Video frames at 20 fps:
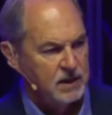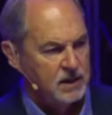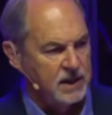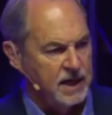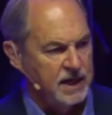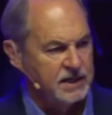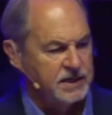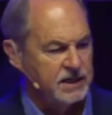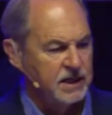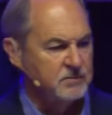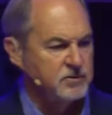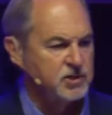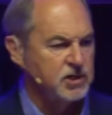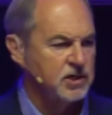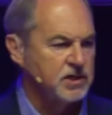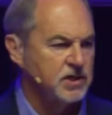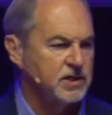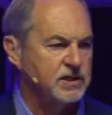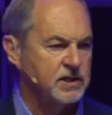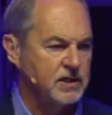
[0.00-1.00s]
The end time
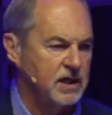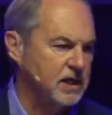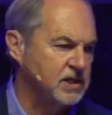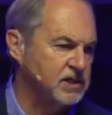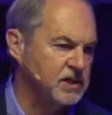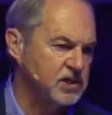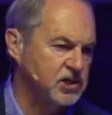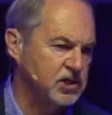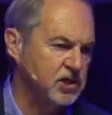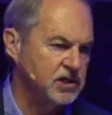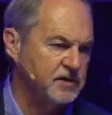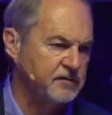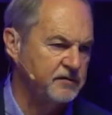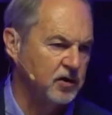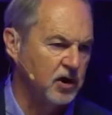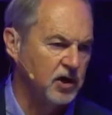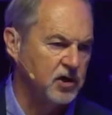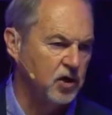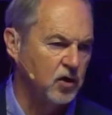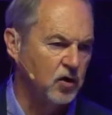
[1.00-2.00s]
church is a, is a church
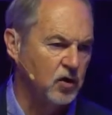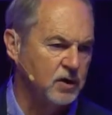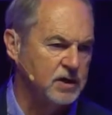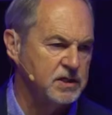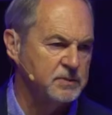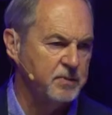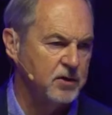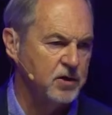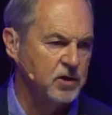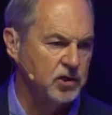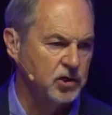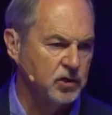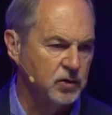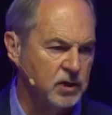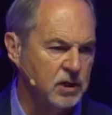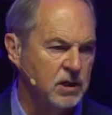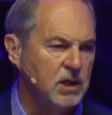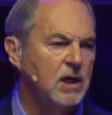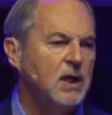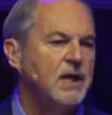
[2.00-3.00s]
full of the Holy Spirit
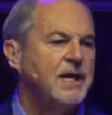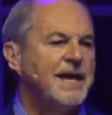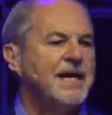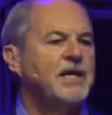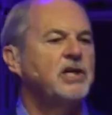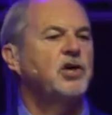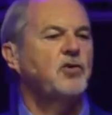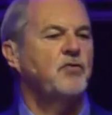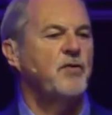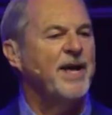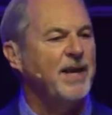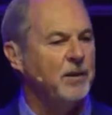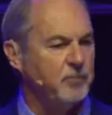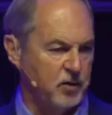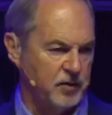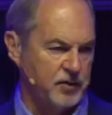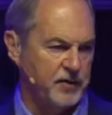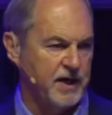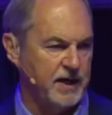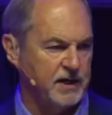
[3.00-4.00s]
doing
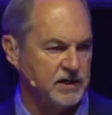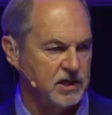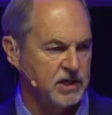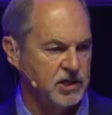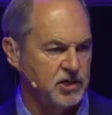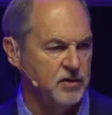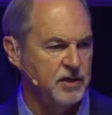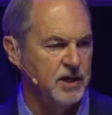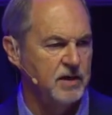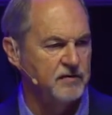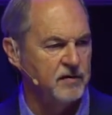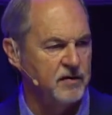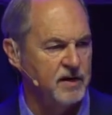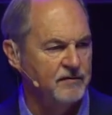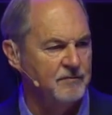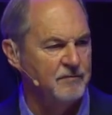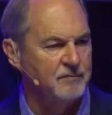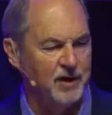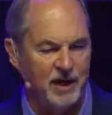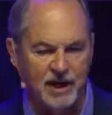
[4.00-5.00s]
incredible things that you never
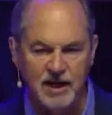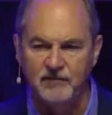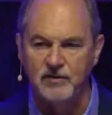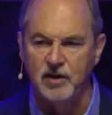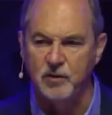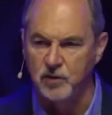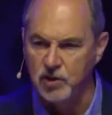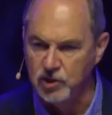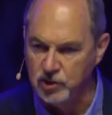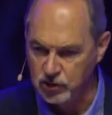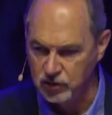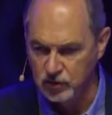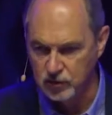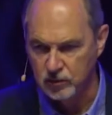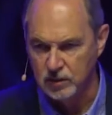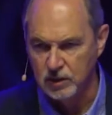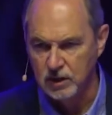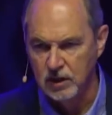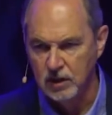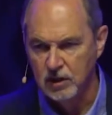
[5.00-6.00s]
even believed He would do
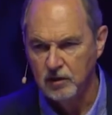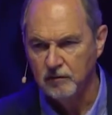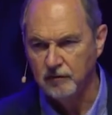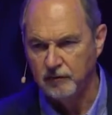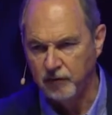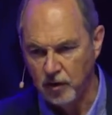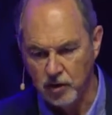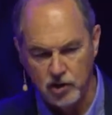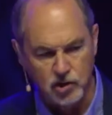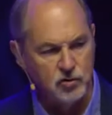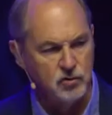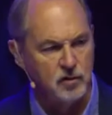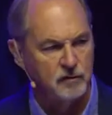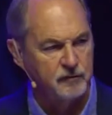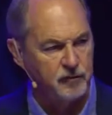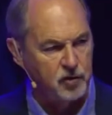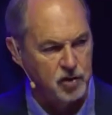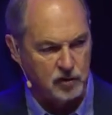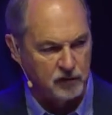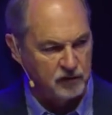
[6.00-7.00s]
for you or
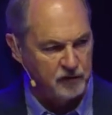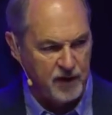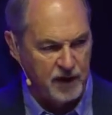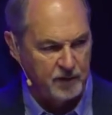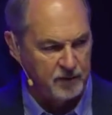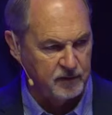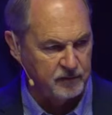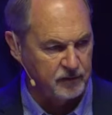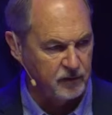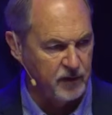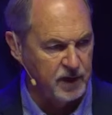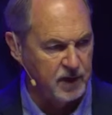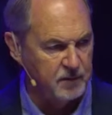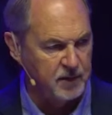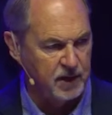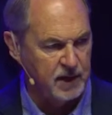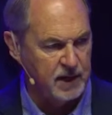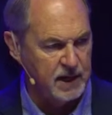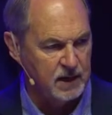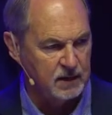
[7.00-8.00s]
for your family, for
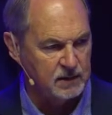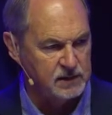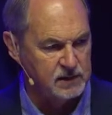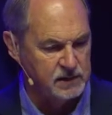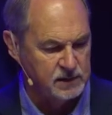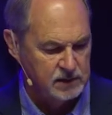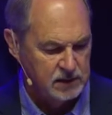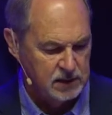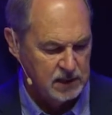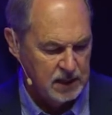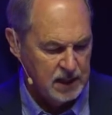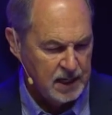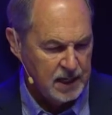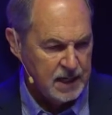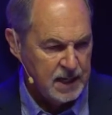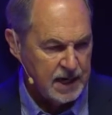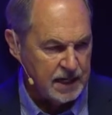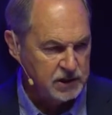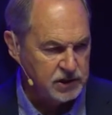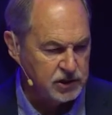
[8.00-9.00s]
anybody else.
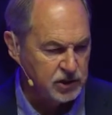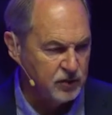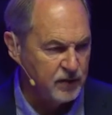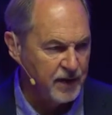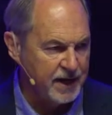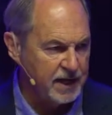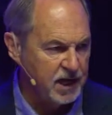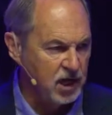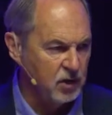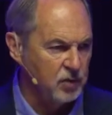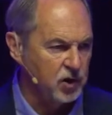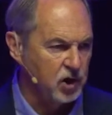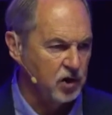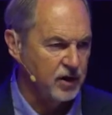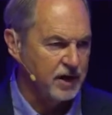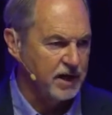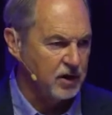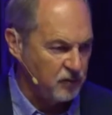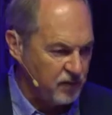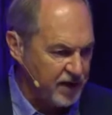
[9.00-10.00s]
And so, right now, we've got
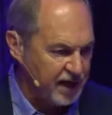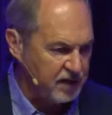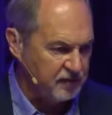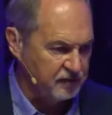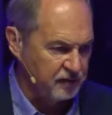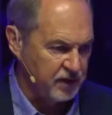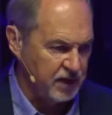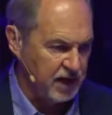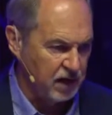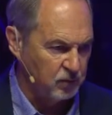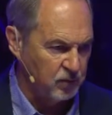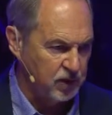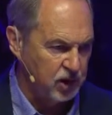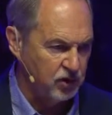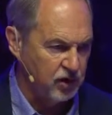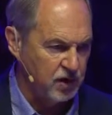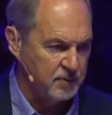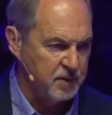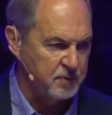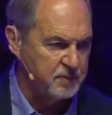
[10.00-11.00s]
to get ready for that. We've
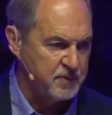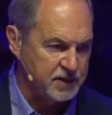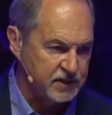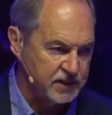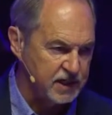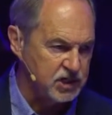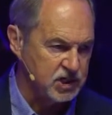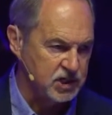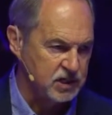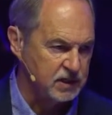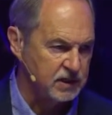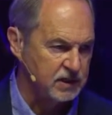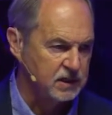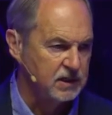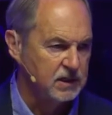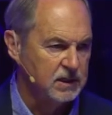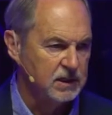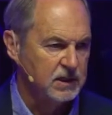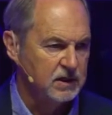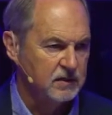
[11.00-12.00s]
got to be positioned
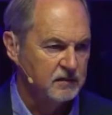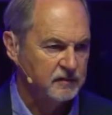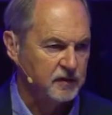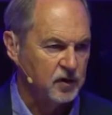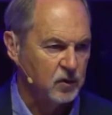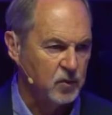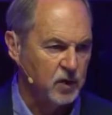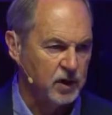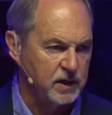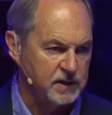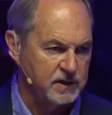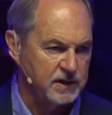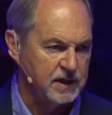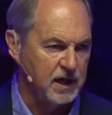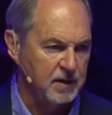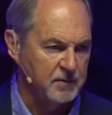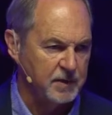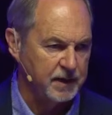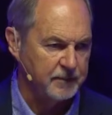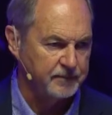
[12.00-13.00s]
for what is
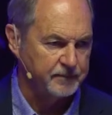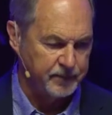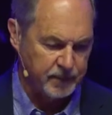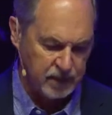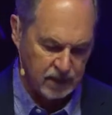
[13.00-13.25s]
coming.